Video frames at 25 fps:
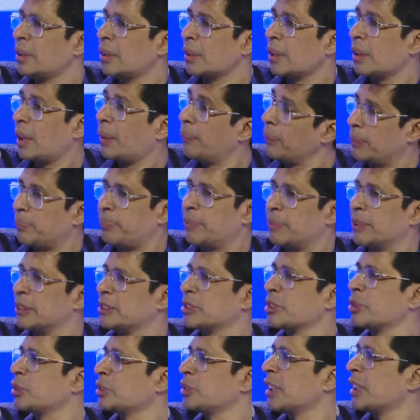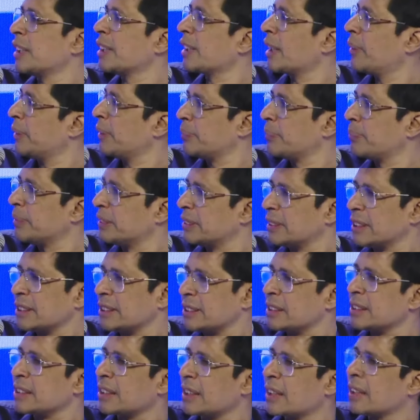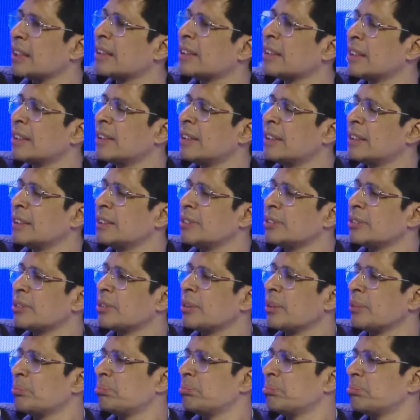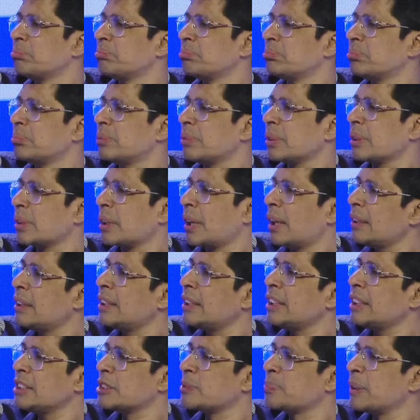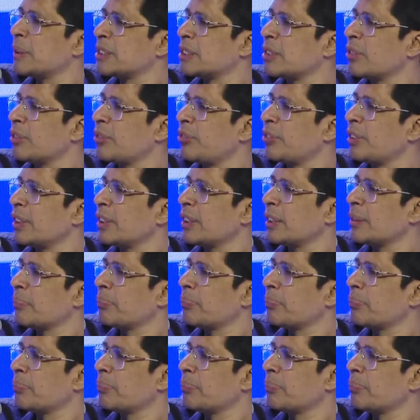commitments, social commitments, etc. So country-specific